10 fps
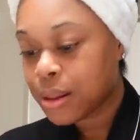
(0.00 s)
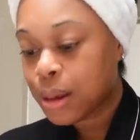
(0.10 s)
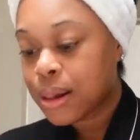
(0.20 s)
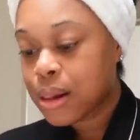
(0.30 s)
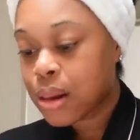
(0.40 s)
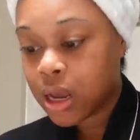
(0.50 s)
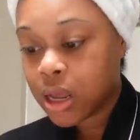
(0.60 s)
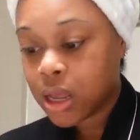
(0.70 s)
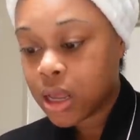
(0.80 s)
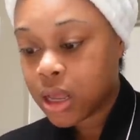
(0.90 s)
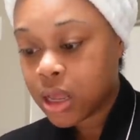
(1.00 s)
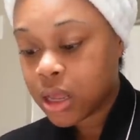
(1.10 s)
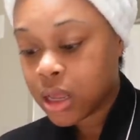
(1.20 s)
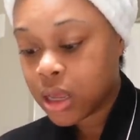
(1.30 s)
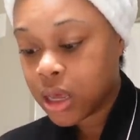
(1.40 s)

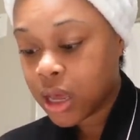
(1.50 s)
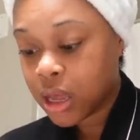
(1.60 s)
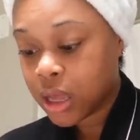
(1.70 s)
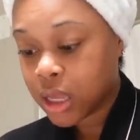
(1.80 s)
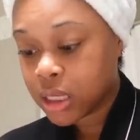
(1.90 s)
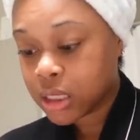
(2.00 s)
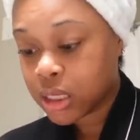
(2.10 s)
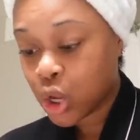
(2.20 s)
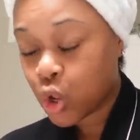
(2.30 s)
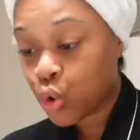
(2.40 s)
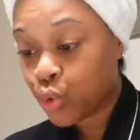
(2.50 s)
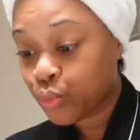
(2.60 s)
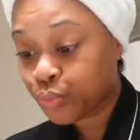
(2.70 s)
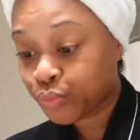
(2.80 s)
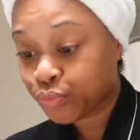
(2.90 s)
Uh, yeah, so